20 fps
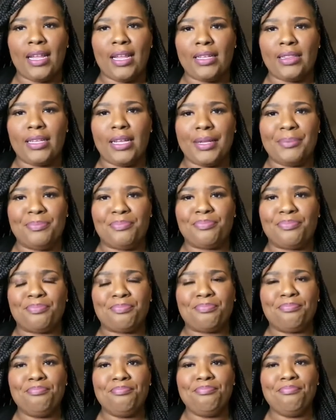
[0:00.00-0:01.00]
like that.
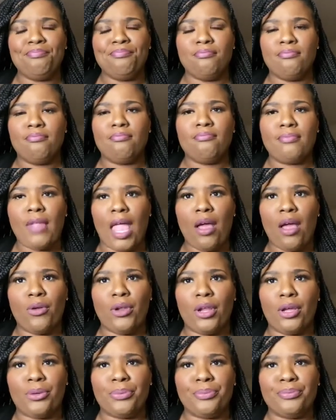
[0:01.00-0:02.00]
I don't
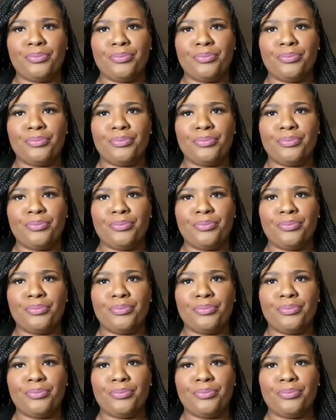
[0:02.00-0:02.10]
know.